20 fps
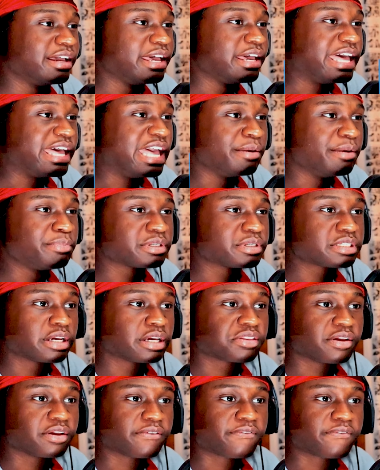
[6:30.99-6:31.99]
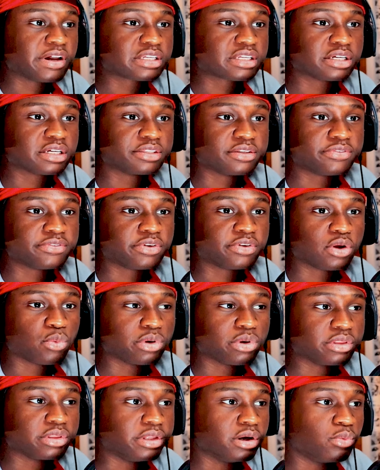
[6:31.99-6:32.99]
8% of the effects on this video were
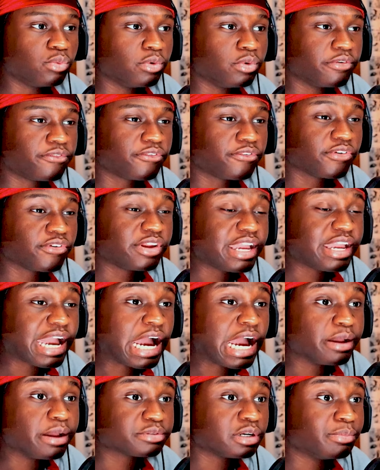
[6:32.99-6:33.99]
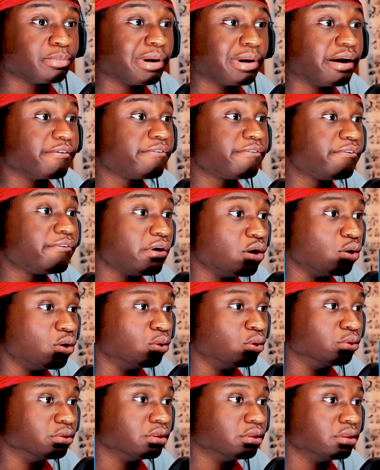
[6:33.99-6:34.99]
done with free apps on my
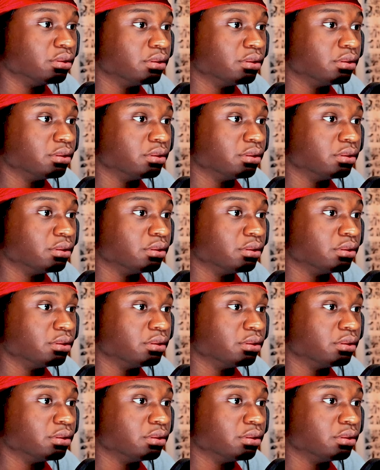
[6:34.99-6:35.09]
phone.